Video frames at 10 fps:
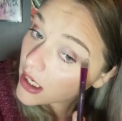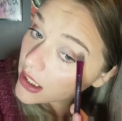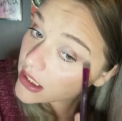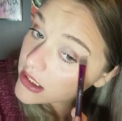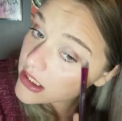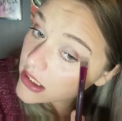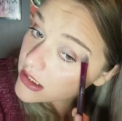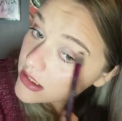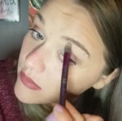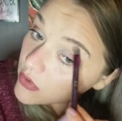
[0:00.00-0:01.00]
I need to
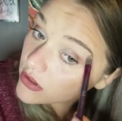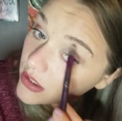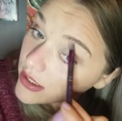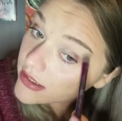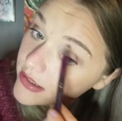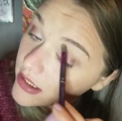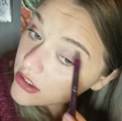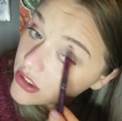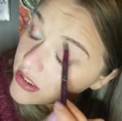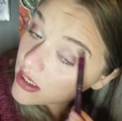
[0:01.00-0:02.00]
get some more lights. I
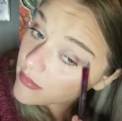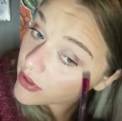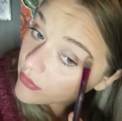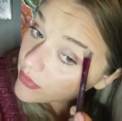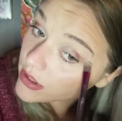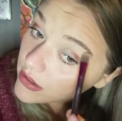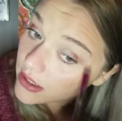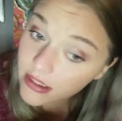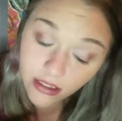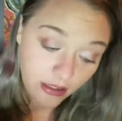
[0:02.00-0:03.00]
just got my ring
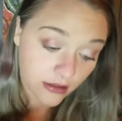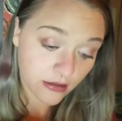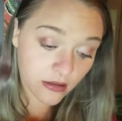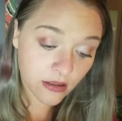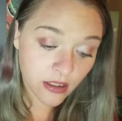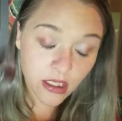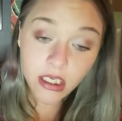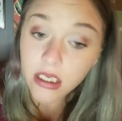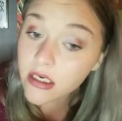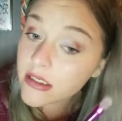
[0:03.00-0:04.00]
light in
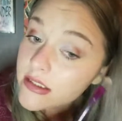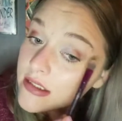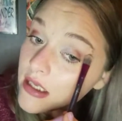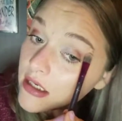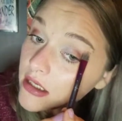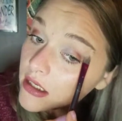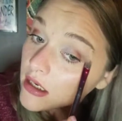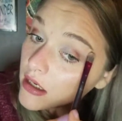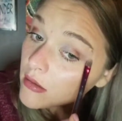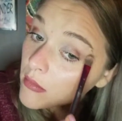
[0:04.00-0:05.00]
and I set it
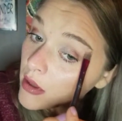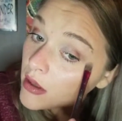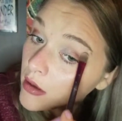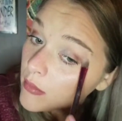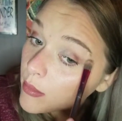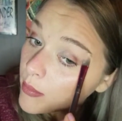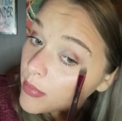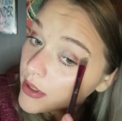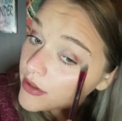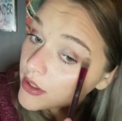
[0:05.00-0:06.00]
up.
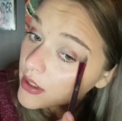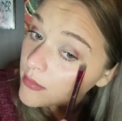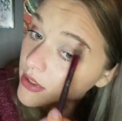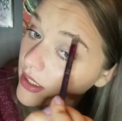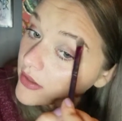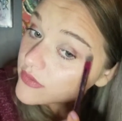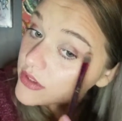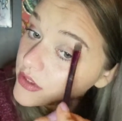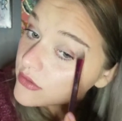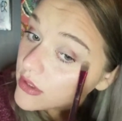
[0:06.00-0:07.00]
But I think I'm going to have to
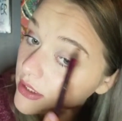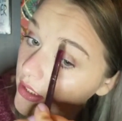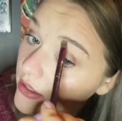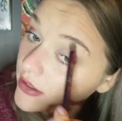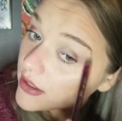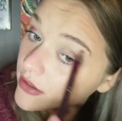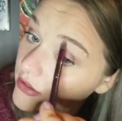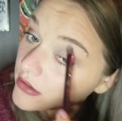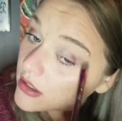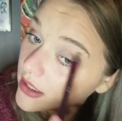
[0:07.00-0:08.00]
do like
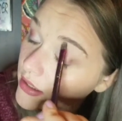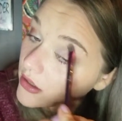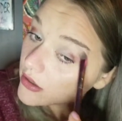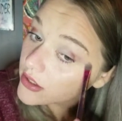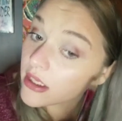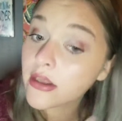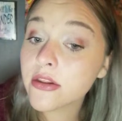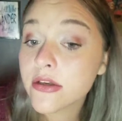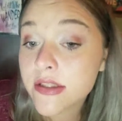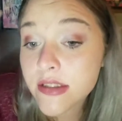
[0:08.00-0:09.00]
another light on the
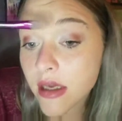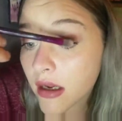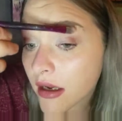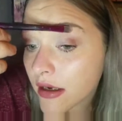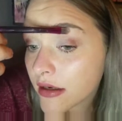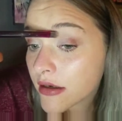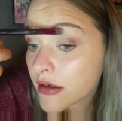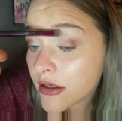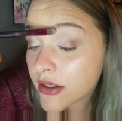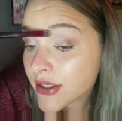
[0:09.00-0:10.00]
other side.
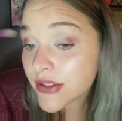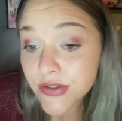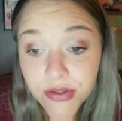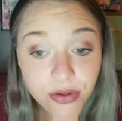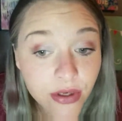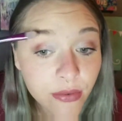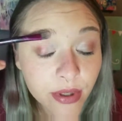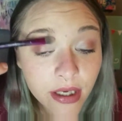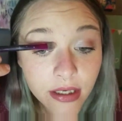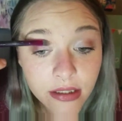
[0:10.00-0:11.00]
So that
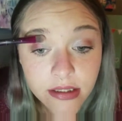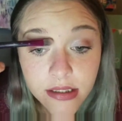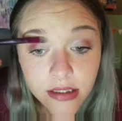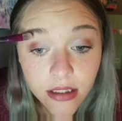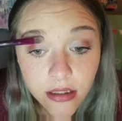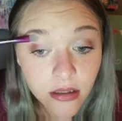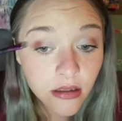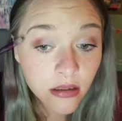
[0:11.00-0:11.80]
way I can see.